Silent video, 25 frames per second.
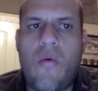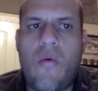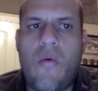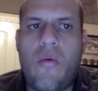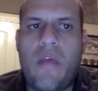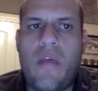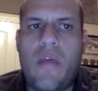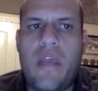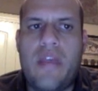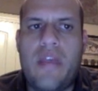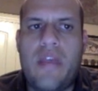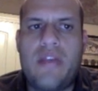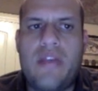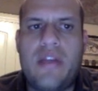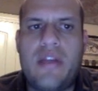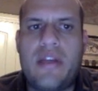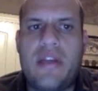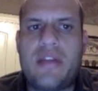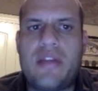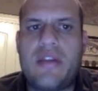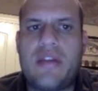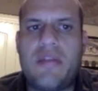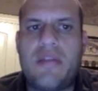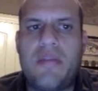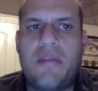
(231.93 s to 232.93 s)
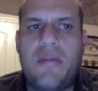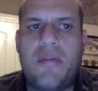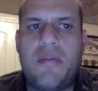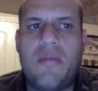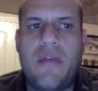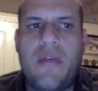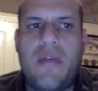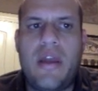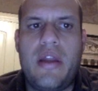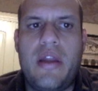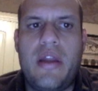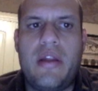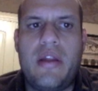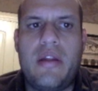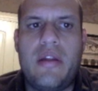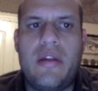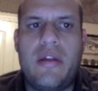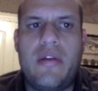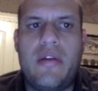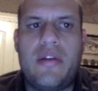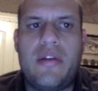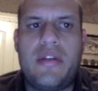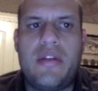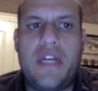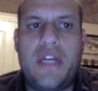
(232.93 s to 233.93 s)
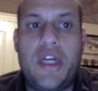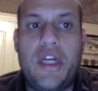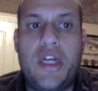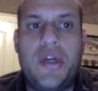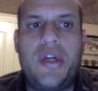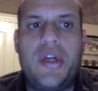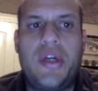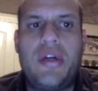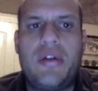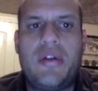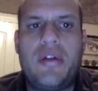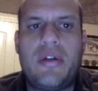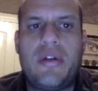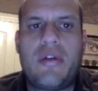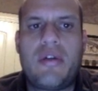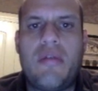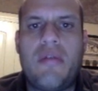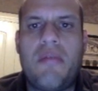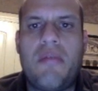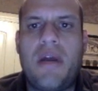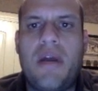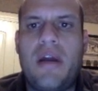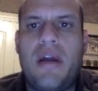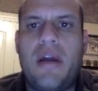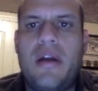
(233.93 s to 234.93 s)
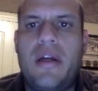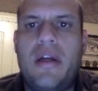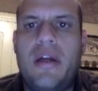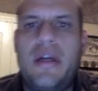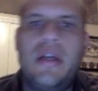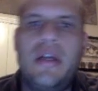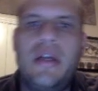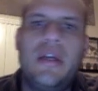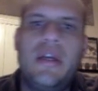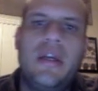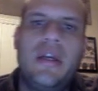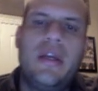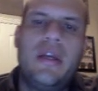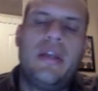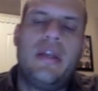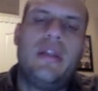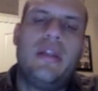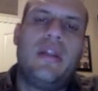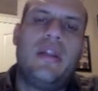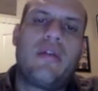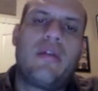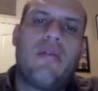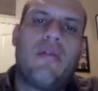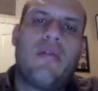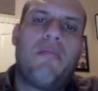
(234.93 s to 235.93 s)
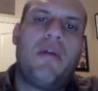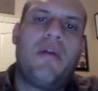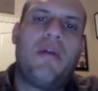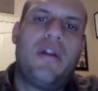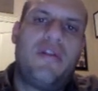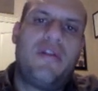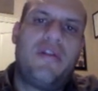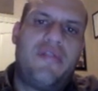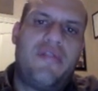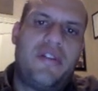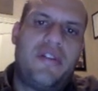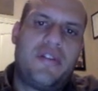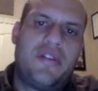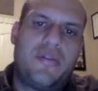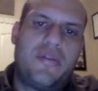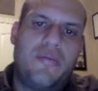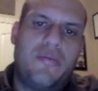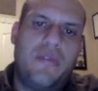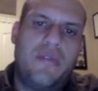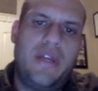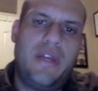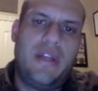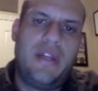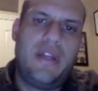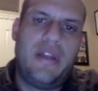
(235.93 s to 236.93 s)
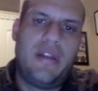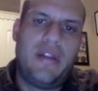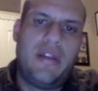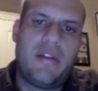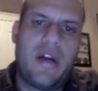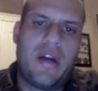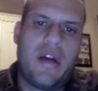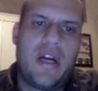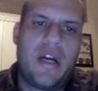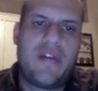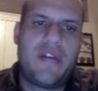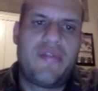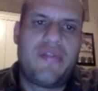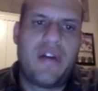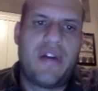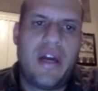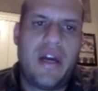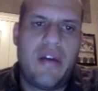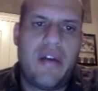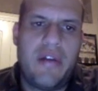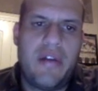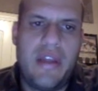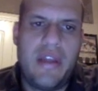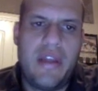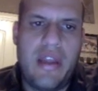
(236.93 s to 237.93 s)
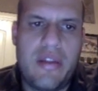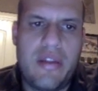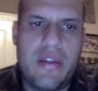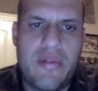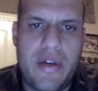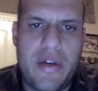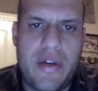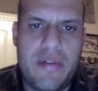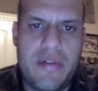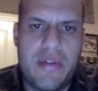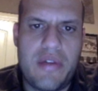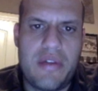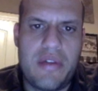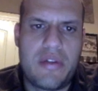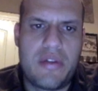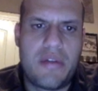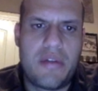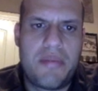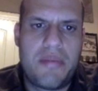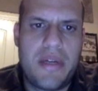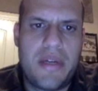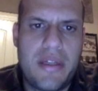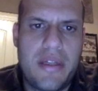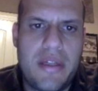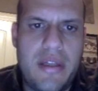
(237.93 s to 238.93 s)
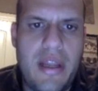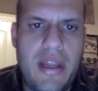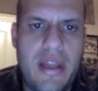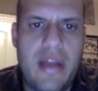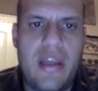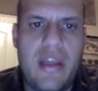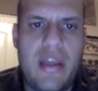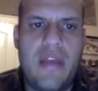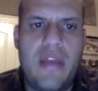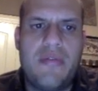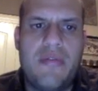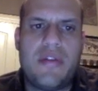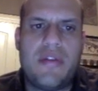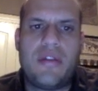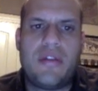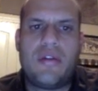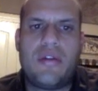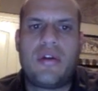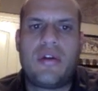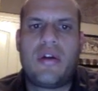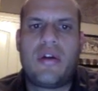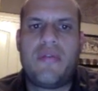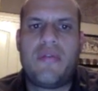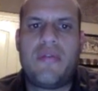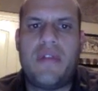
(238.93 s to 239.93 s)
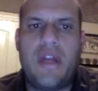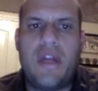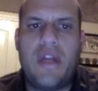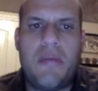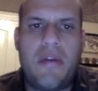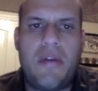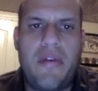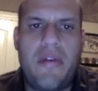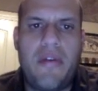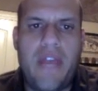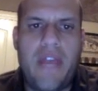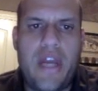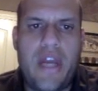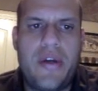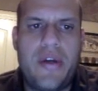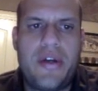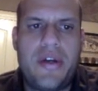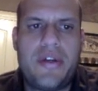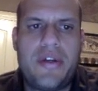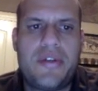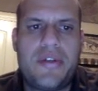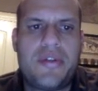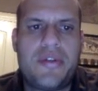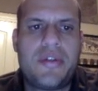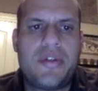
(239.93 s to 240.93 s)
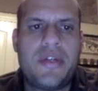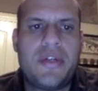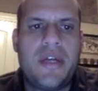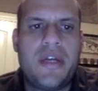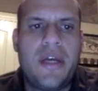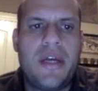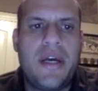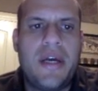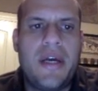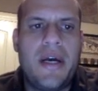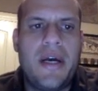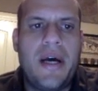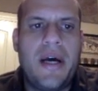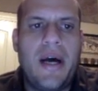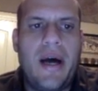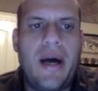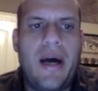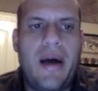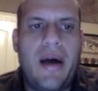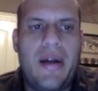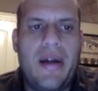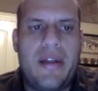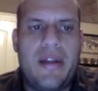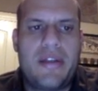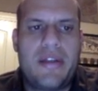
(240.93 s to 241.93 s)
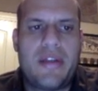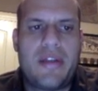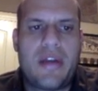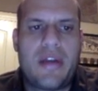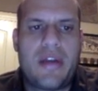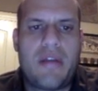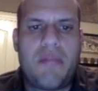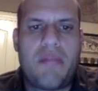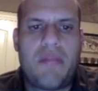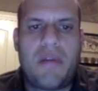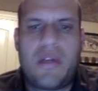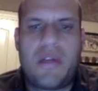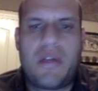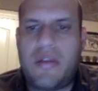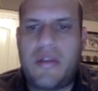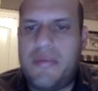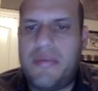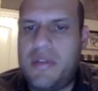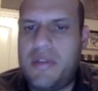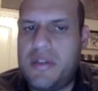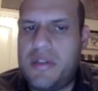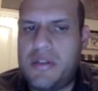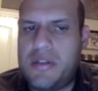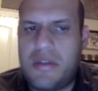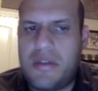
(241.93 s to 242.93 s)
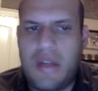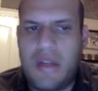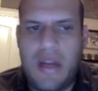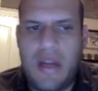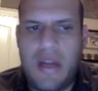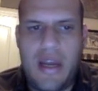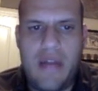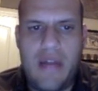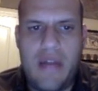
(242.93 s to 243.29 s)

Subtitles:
here's an example when there is an error on the compiler. The compiler first reads the entire file and tries to interpret and gives a total of number of errors. The second part of this slide,